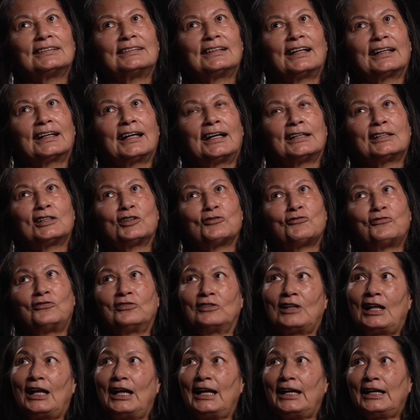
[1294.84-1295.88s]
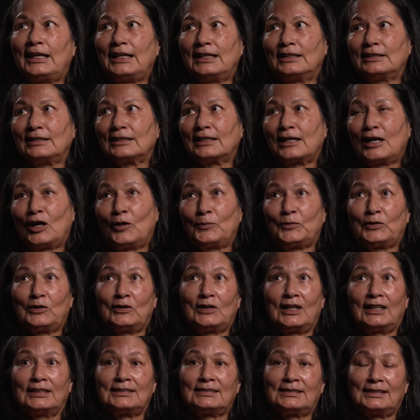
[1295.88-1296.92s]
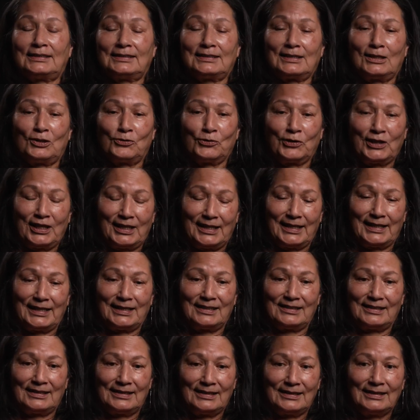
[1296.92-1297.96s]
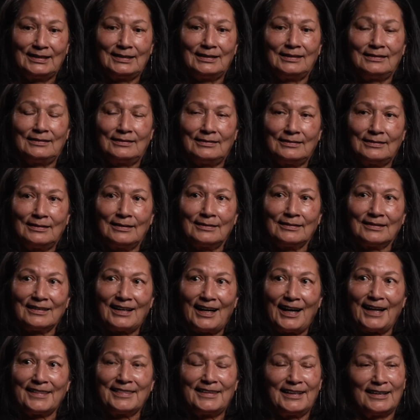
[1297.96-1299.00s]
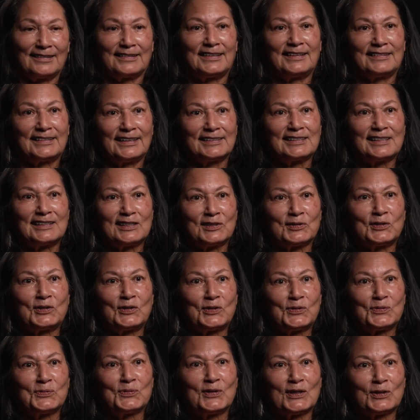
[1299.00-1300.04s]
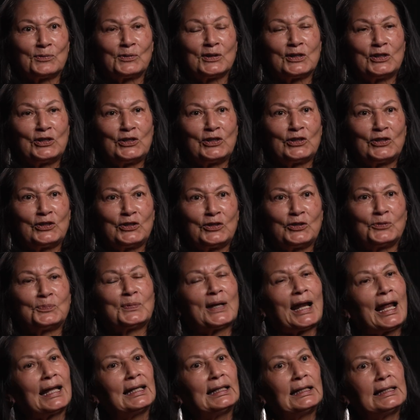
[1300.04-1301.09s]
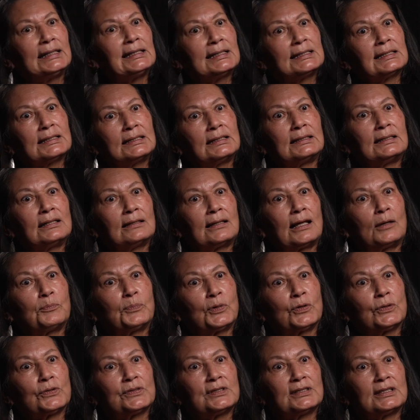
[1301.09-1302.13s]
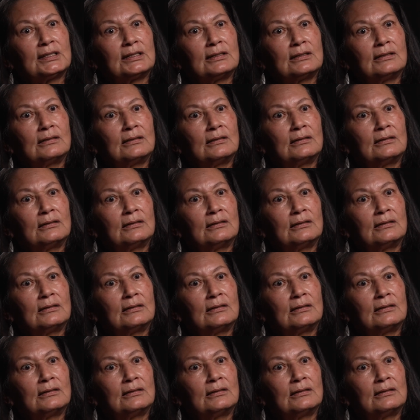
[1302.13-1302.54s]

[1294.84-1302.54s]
I got to fly a helicopter, and I says, okay, I think that this is what I want to do. But I'd listened to that person.